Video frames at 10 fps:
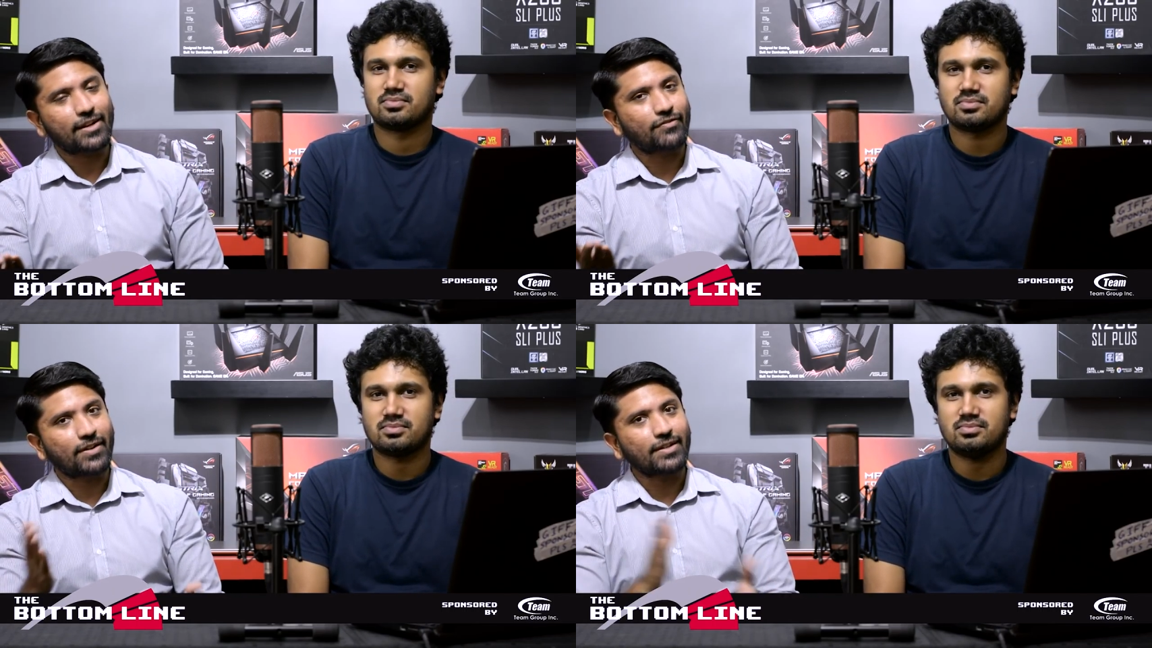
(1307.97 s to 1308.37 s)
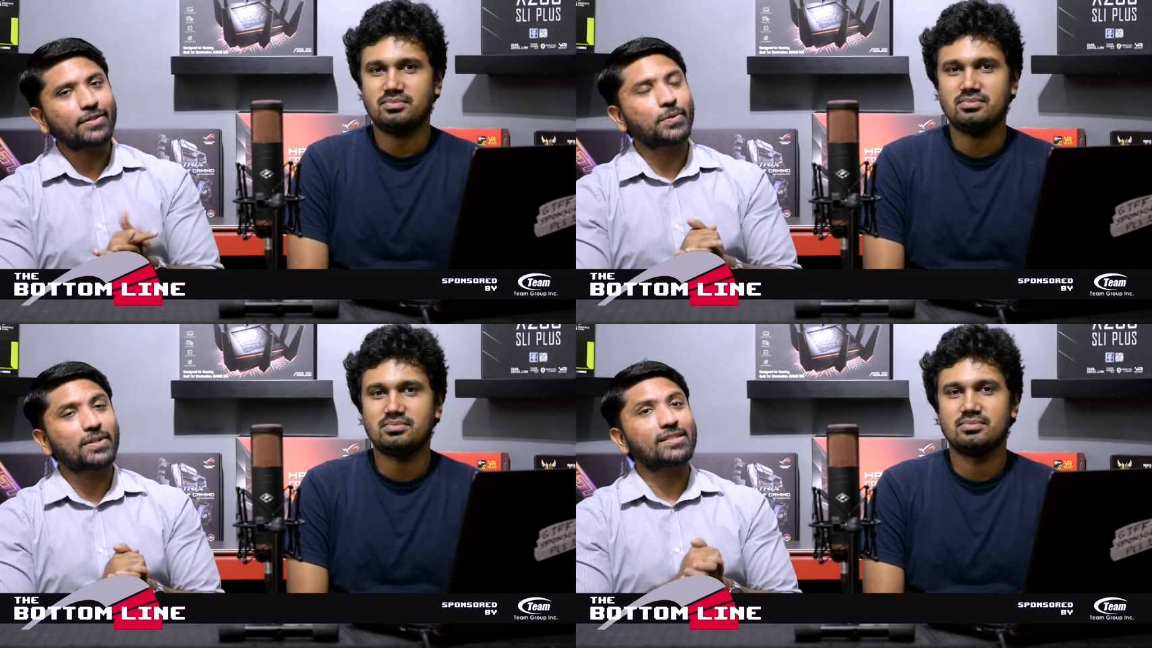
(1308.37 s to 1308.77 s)
Speaker 1: Zafran,
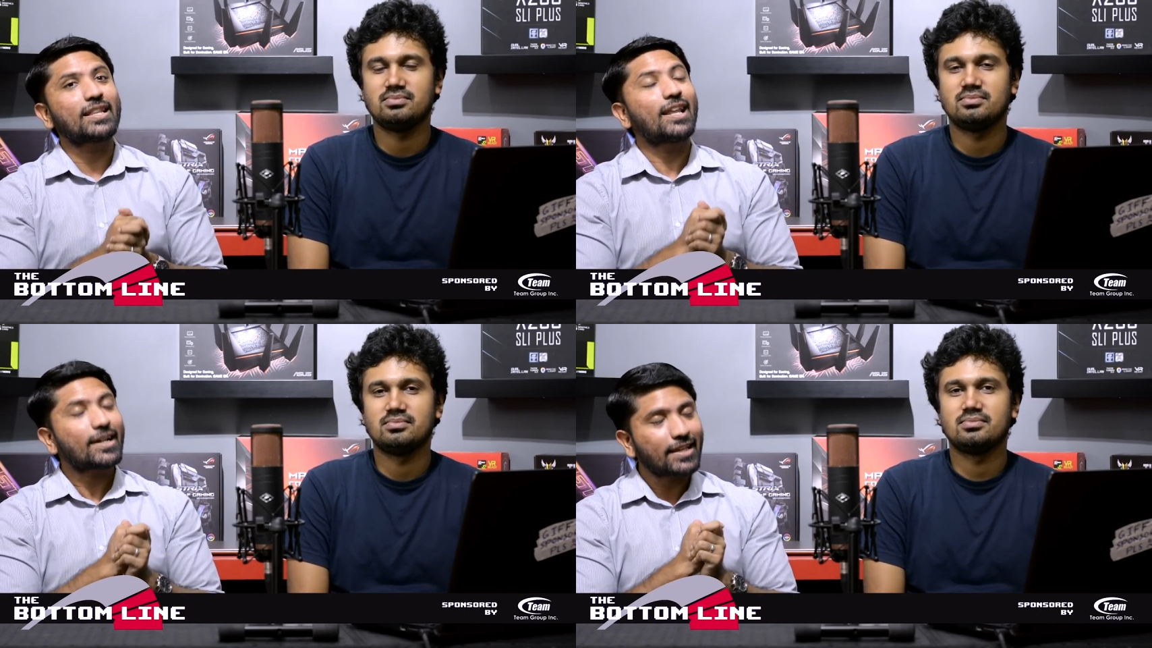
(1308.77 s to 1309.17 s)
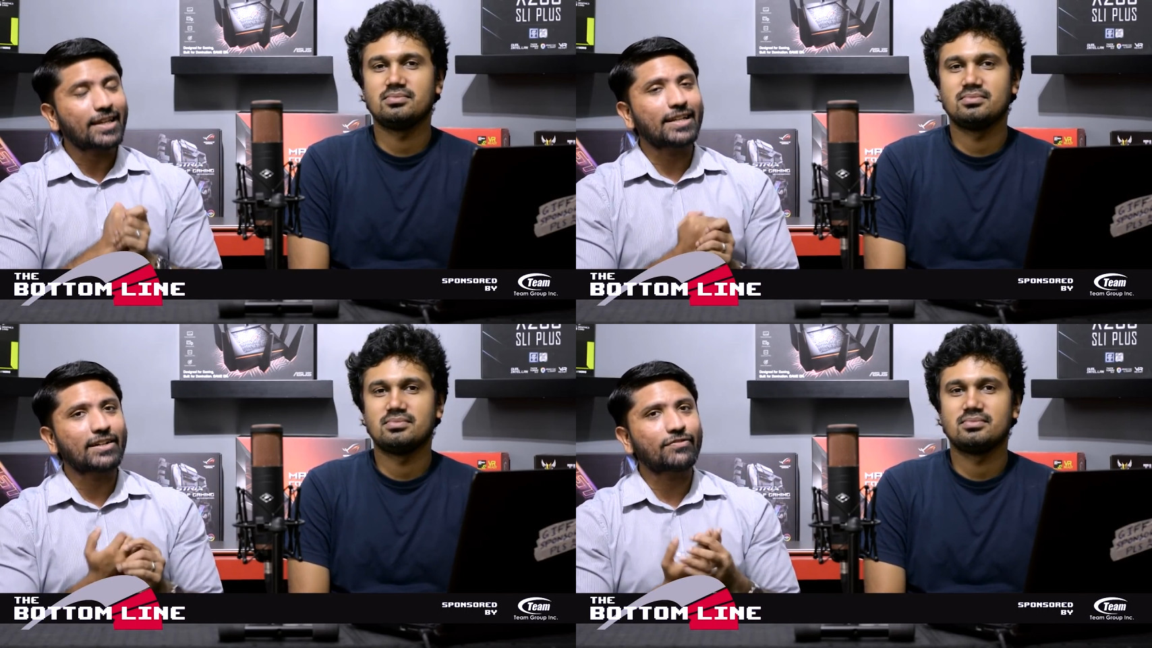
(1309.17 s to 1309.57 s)
who was
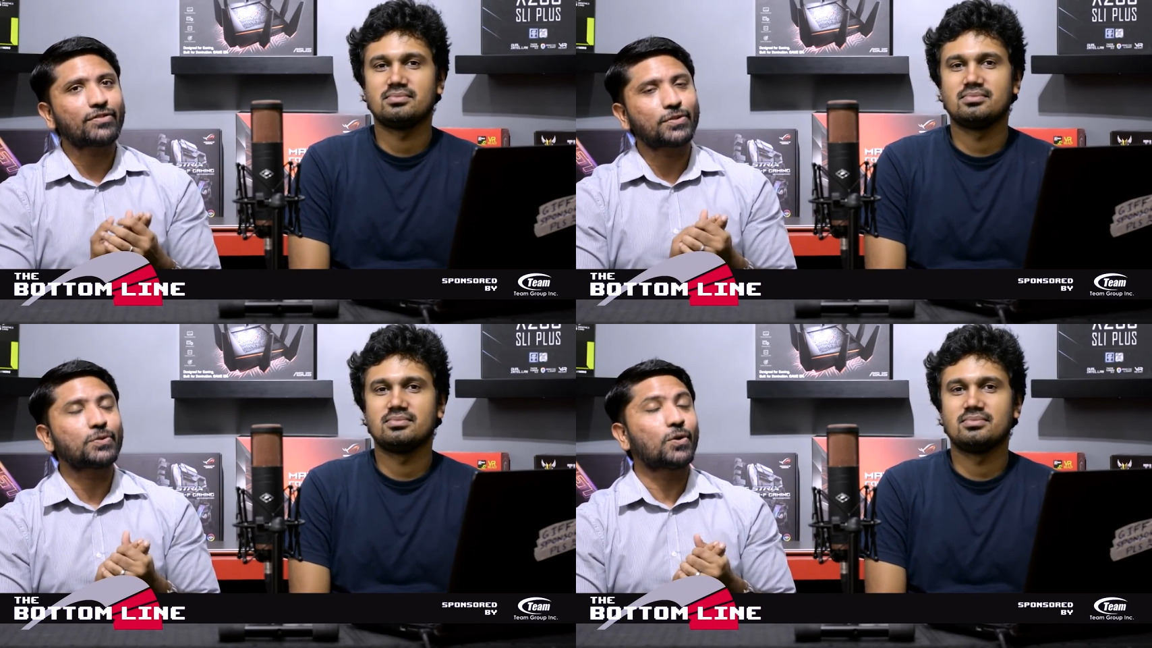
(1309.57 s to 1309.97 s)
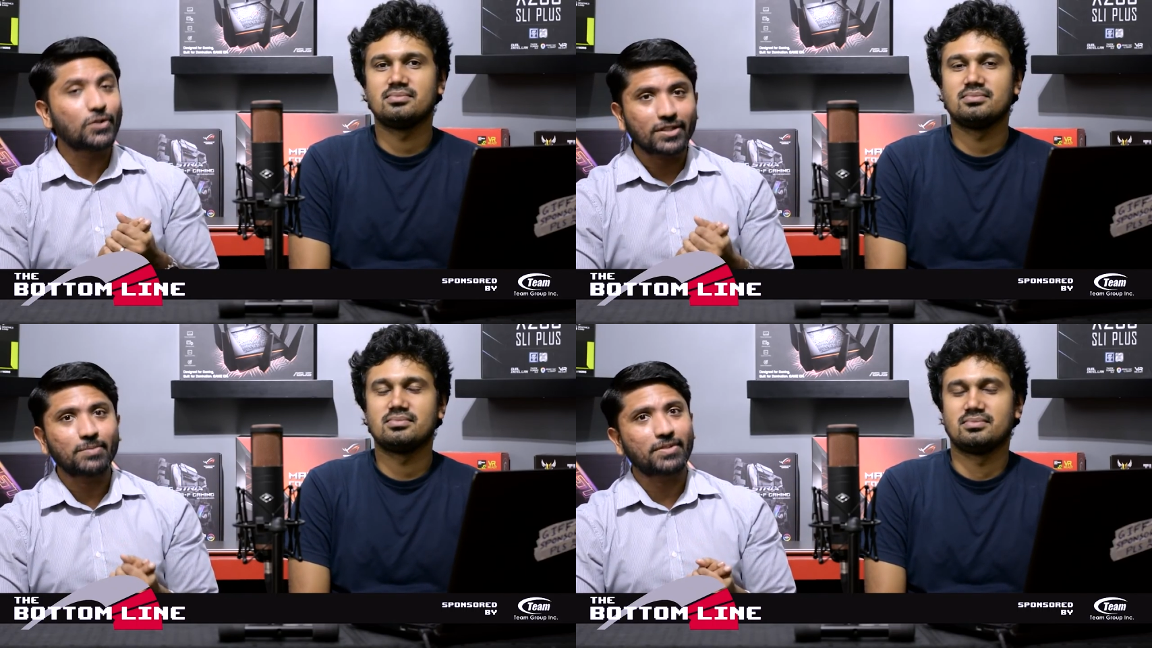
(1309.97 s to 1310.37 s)
lucky enough to
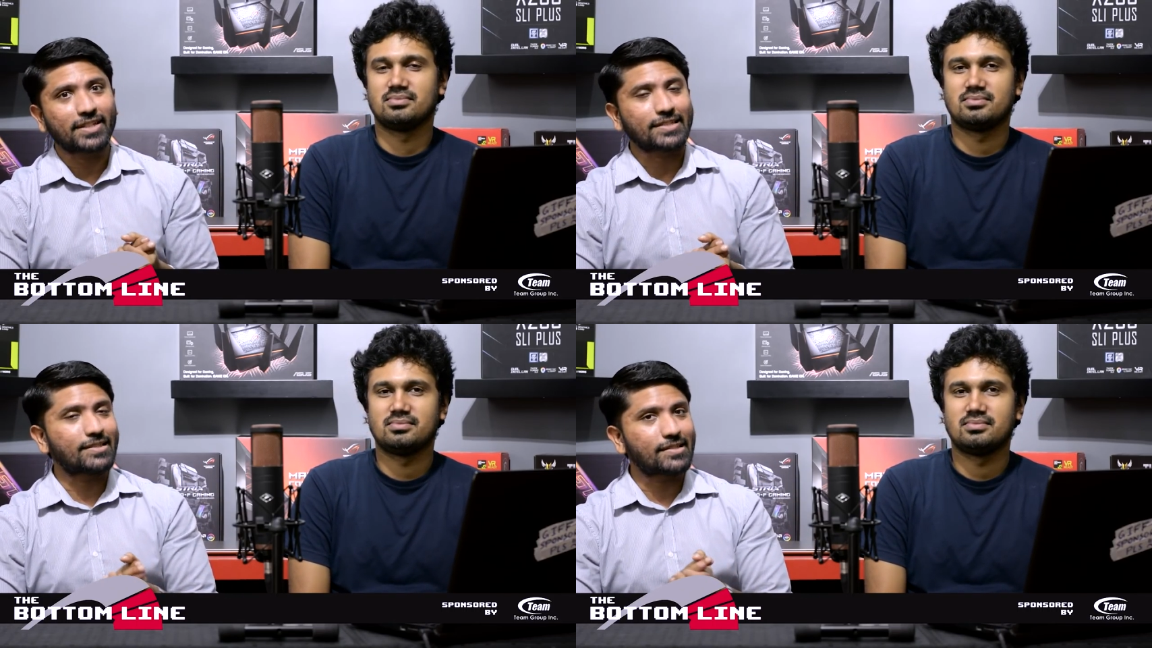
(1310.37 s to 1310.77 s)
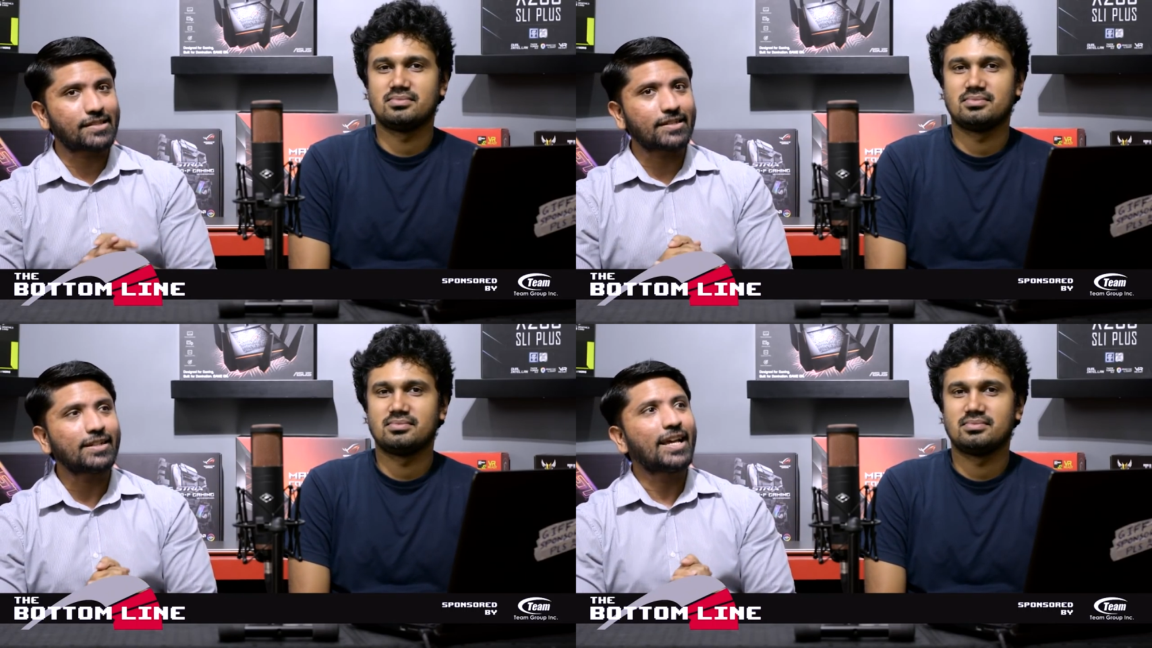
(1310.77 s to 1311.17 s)
go to Computex
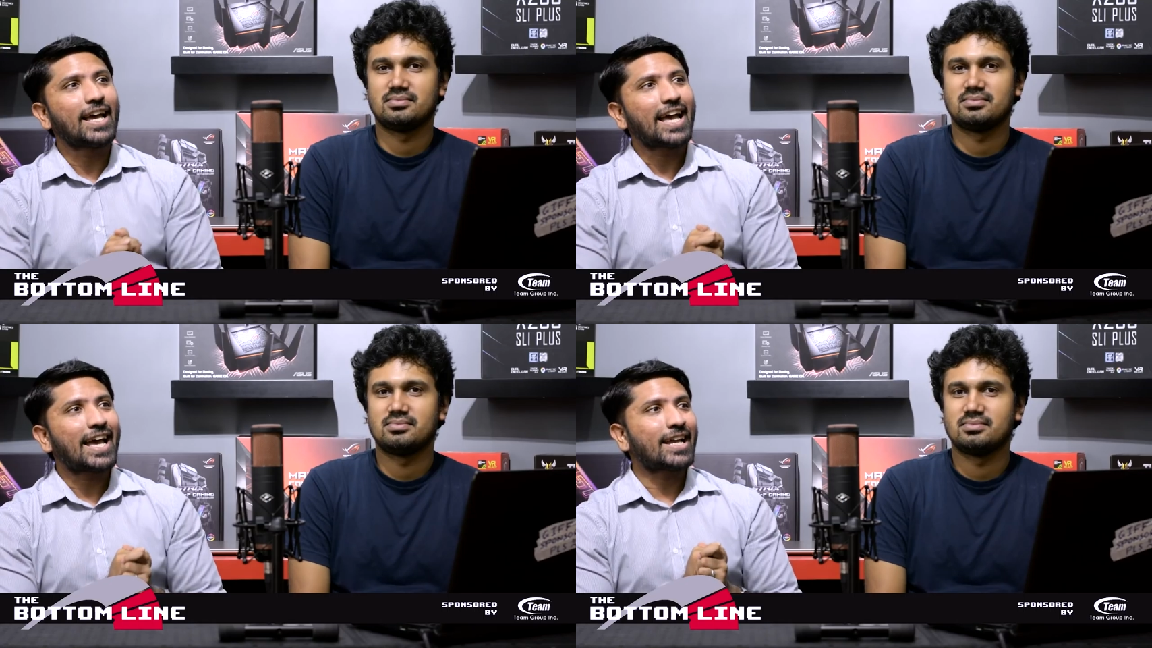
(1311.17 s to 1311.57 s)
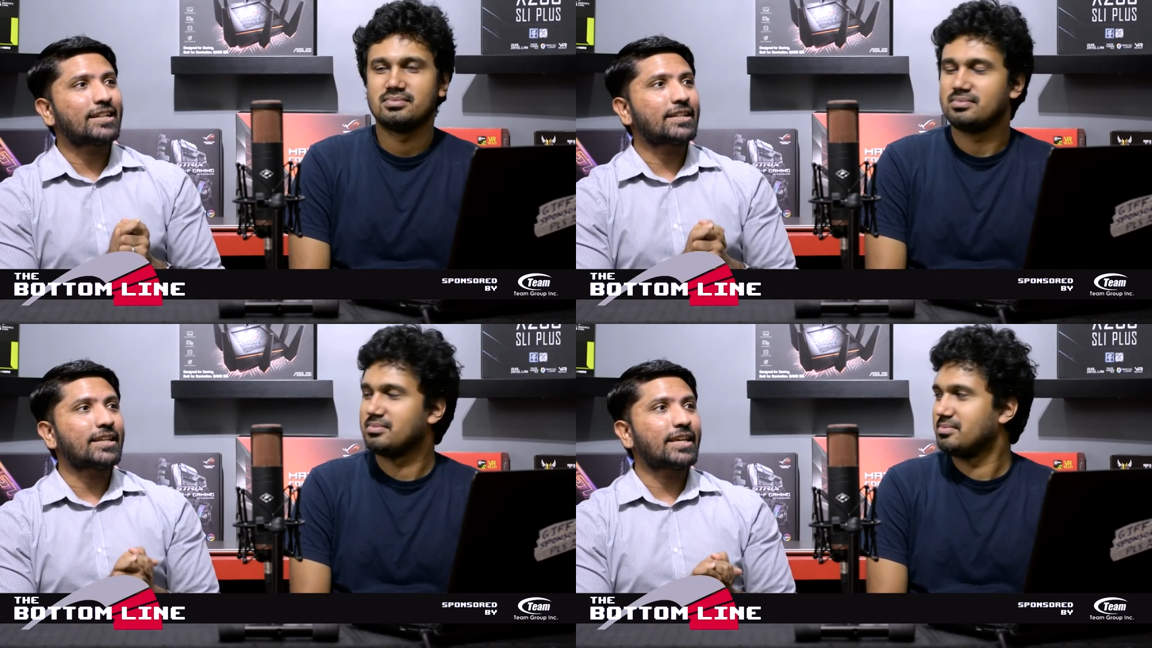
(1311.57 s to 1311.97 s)
this year
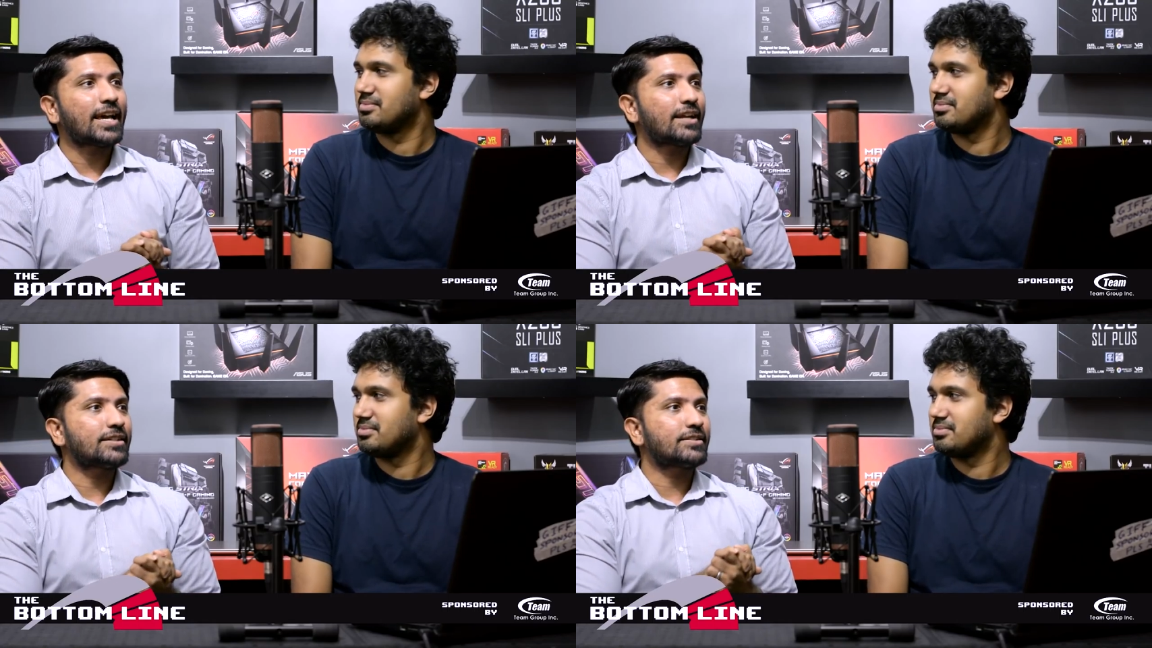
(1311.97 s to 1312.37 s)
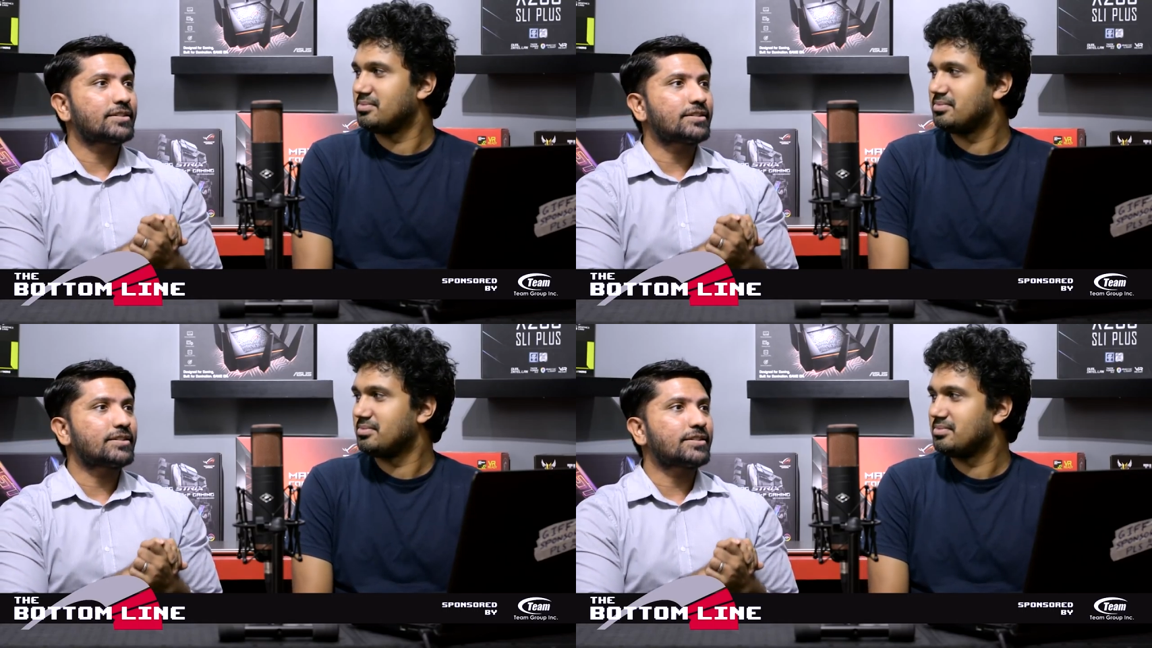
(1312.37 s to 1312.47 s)
and he had